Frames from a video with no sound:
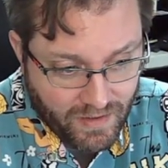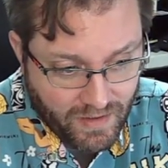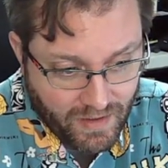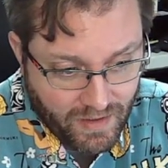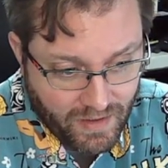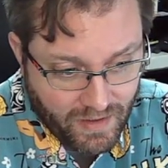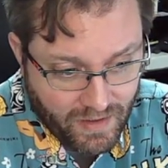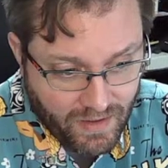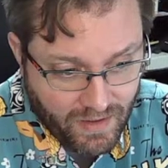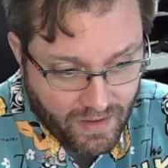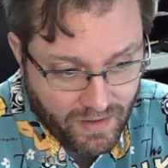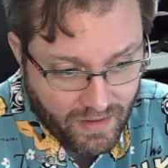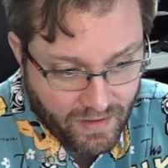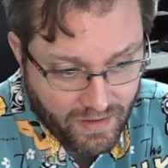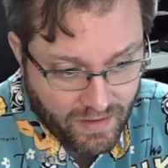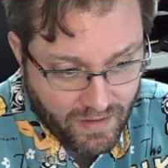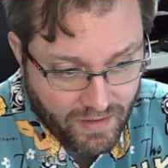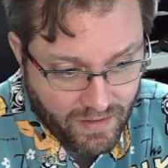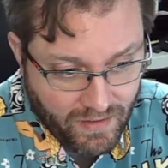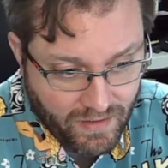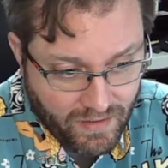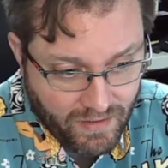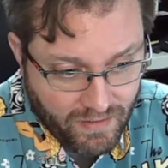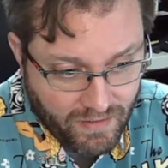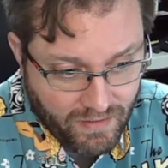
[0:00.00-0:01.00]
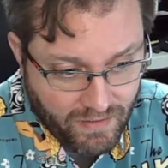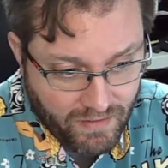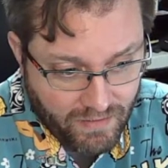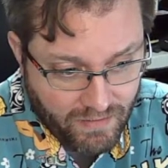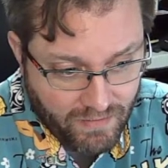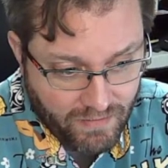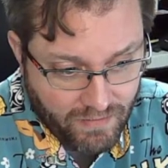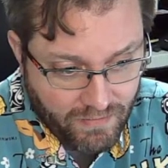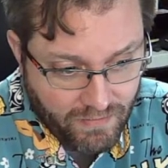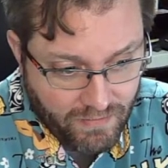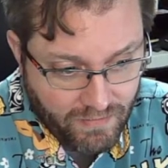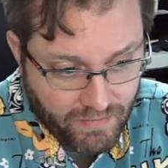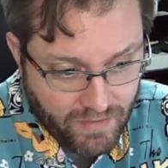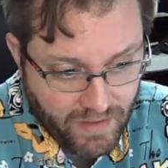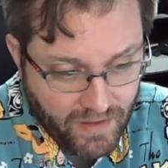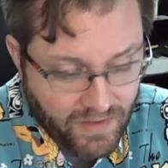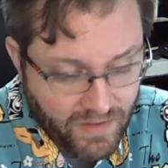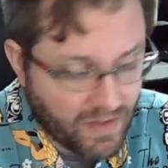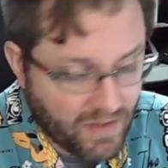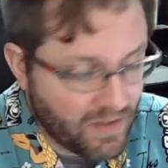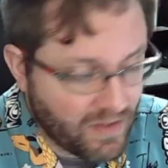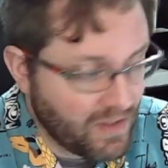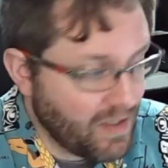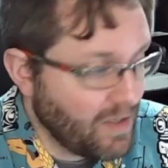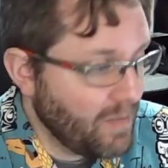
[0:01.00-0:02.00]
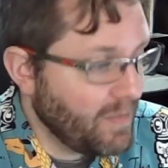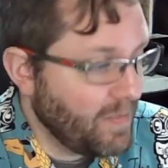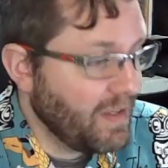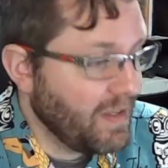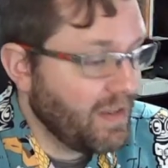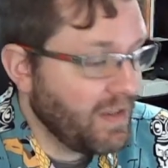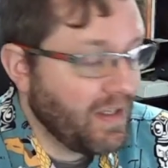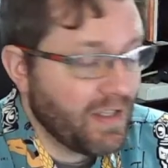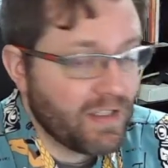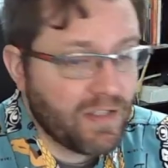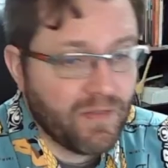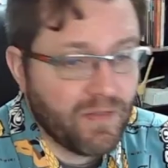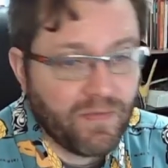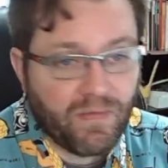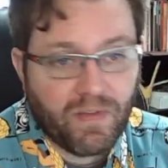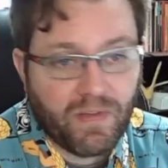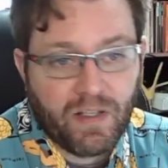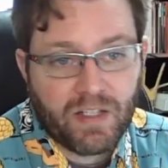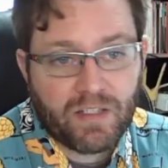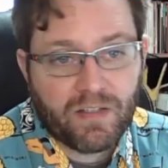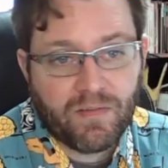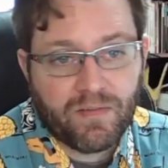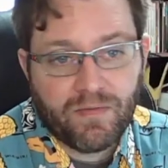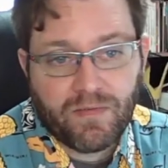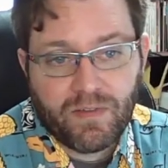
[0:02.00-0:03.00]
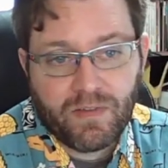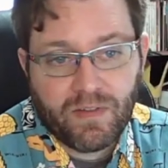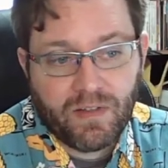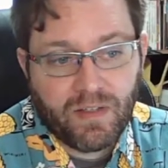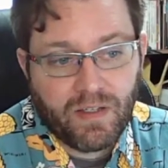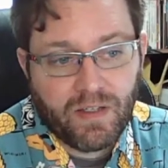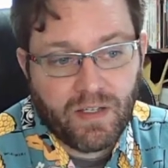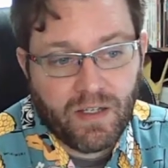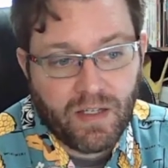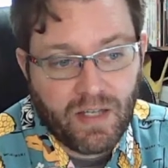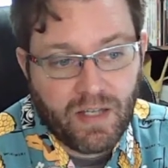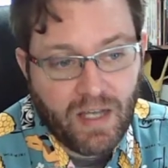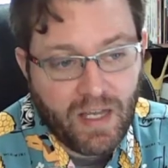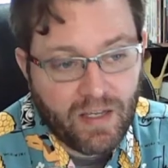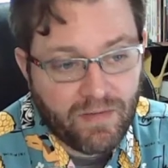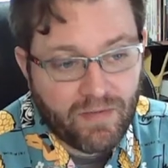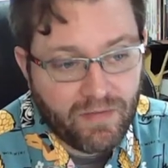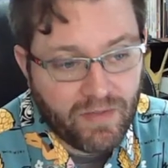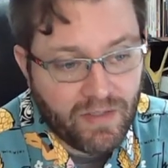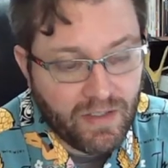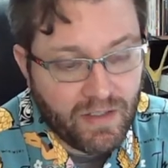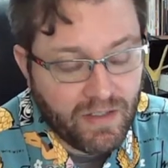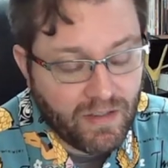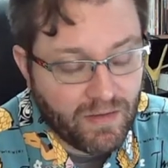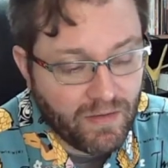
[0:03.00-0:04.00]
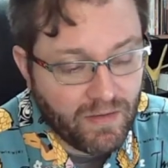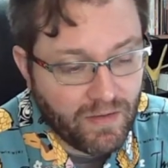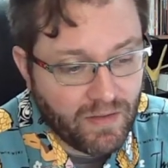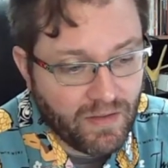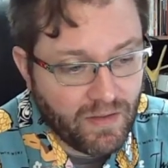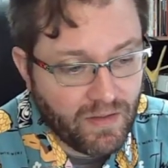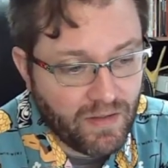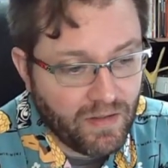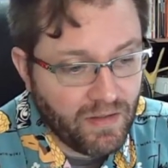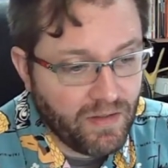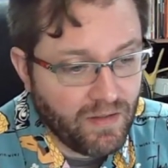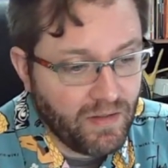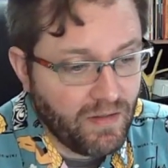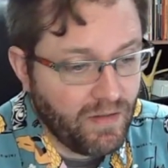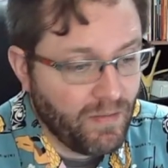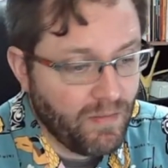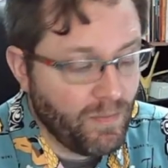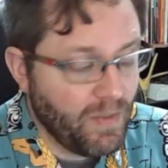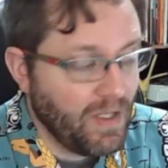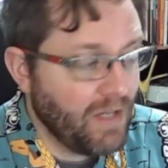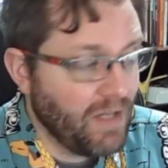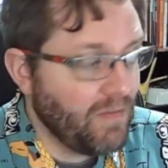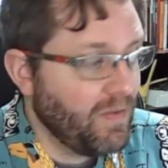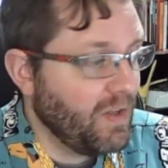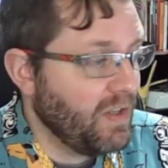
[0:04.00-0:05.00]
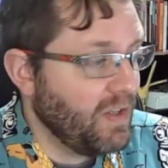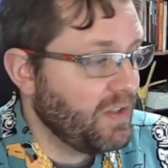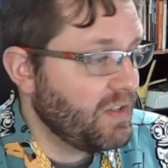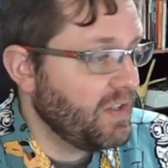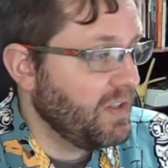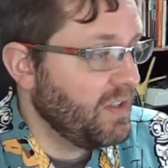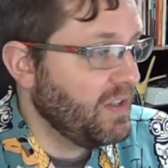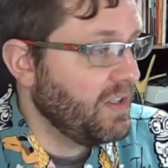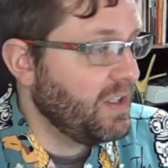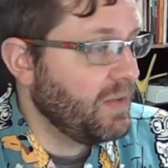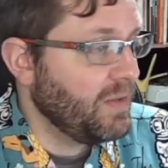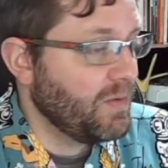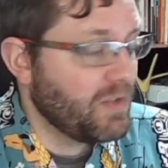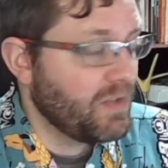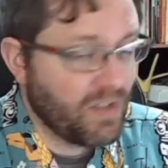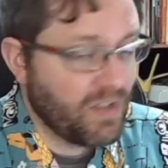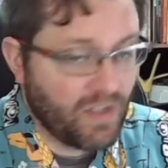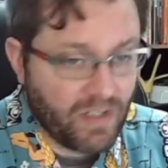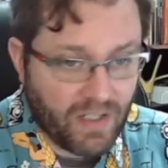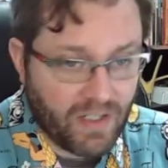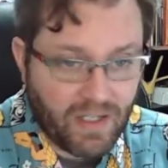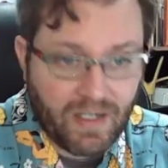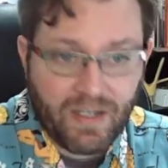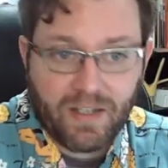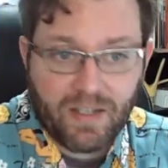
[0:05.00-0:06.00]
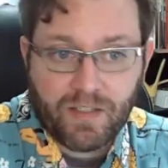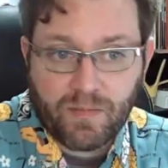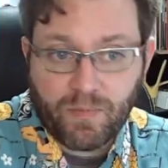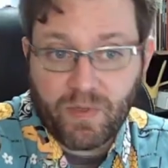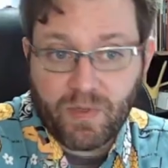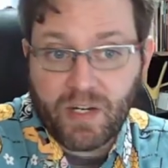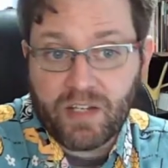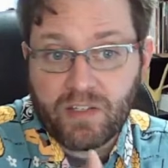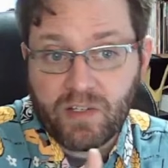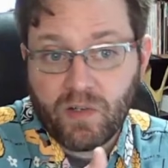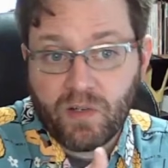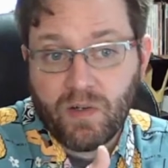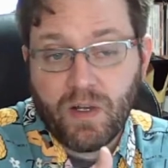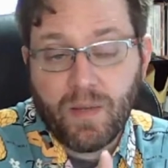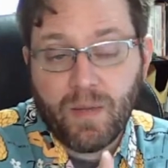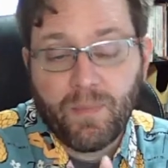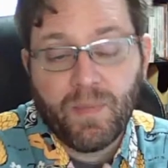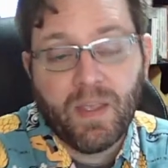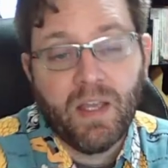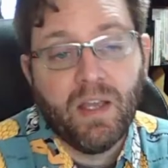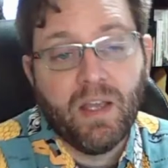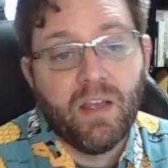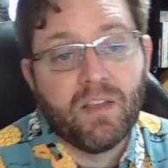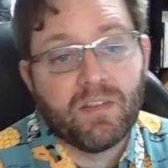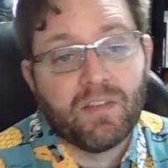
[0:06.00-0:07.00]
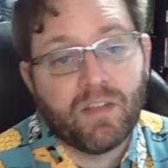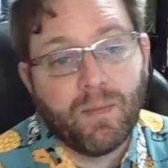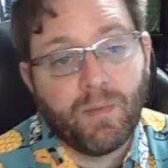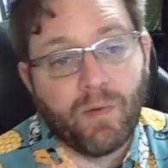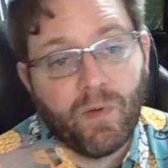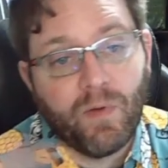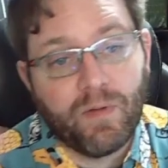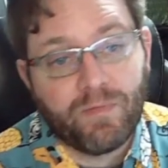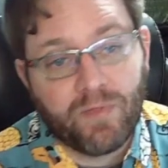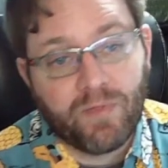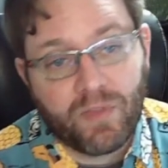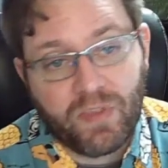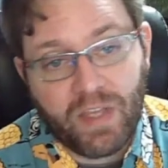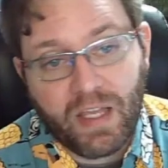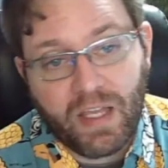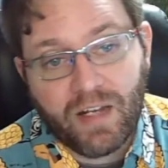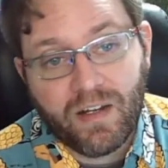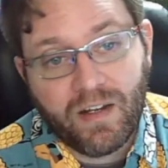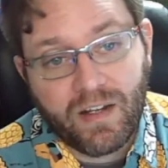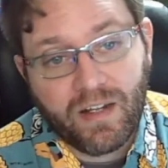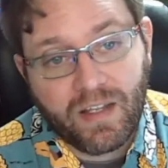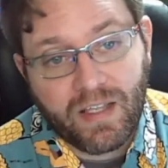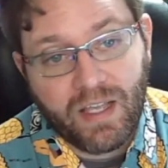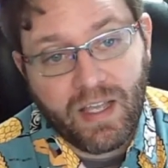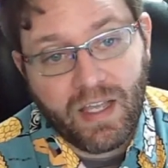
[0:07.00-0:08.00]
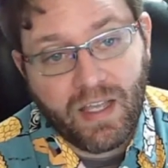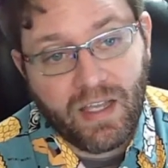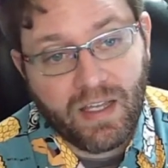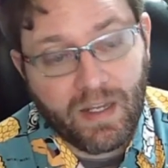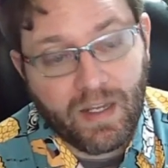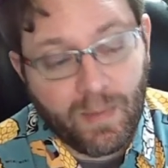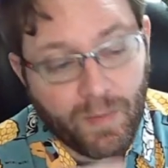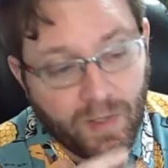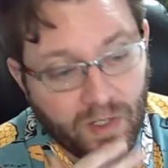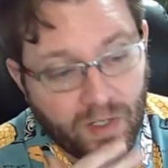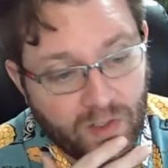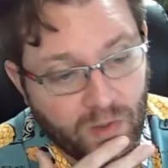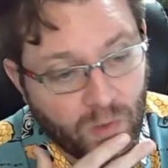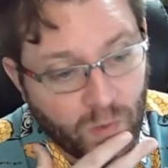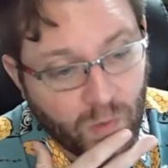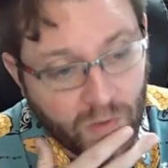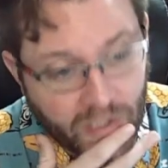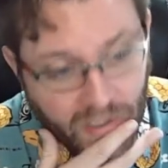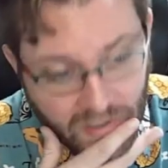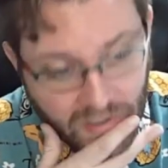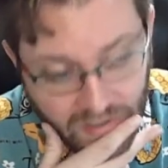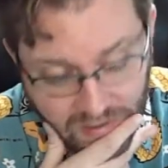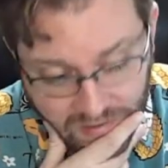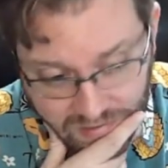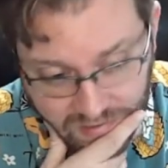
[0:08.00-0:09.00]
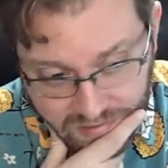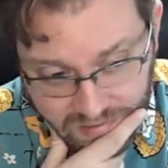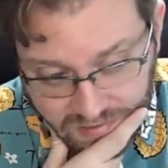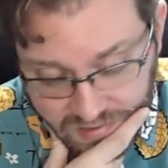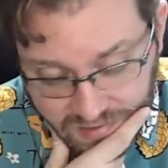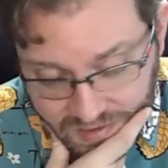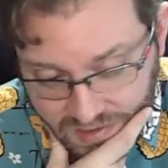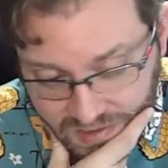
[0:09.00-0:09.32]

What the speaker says: Because there's going to be lots of IV, the implied volatility, which is going to cause the price to go up. So I'm going to wait for theta decay, and I'm going to do weeklies,